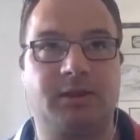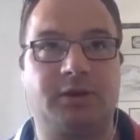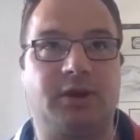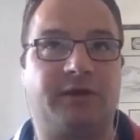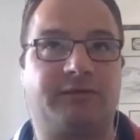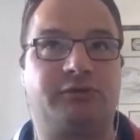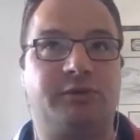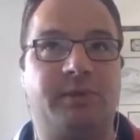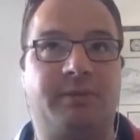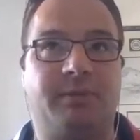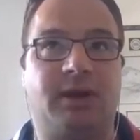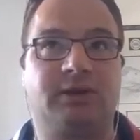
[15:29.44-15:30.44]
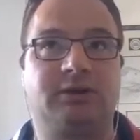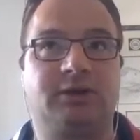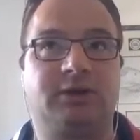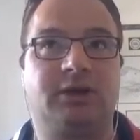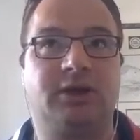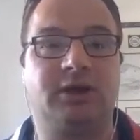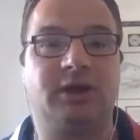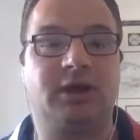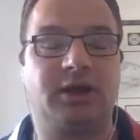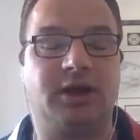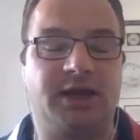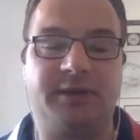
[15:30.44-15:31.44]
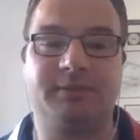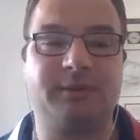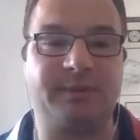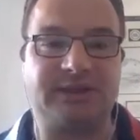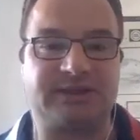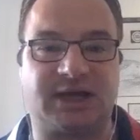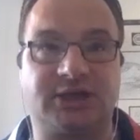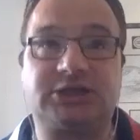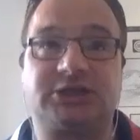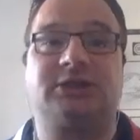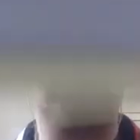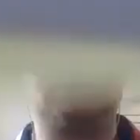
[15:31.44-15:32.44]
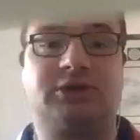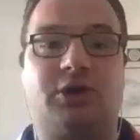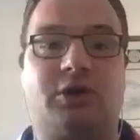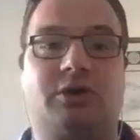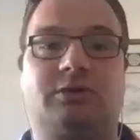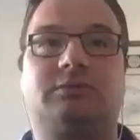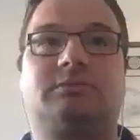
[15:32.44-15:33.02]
you have to remember an implementation is not